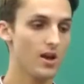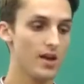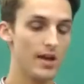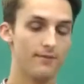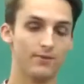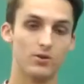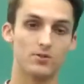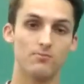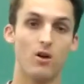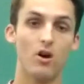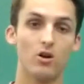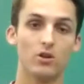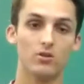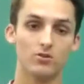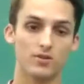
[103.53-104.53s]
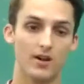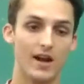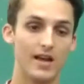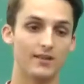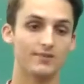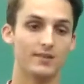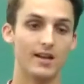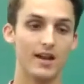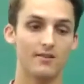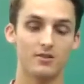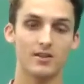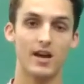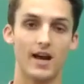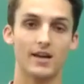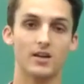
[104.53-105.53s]
if those molecules are held together
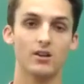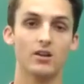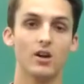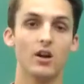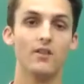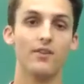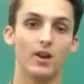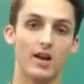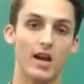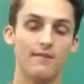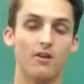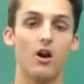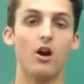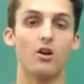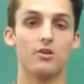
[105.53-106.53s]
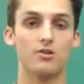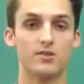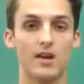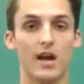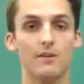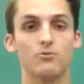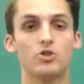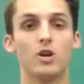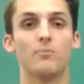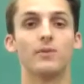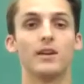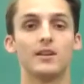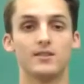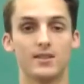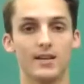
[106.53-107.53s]
tighter, they're going to have a harder time
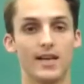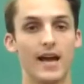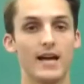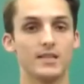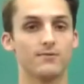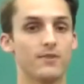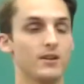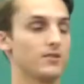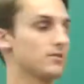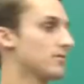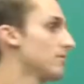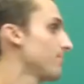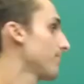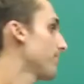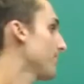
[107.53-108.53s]
jumping into the gas phase.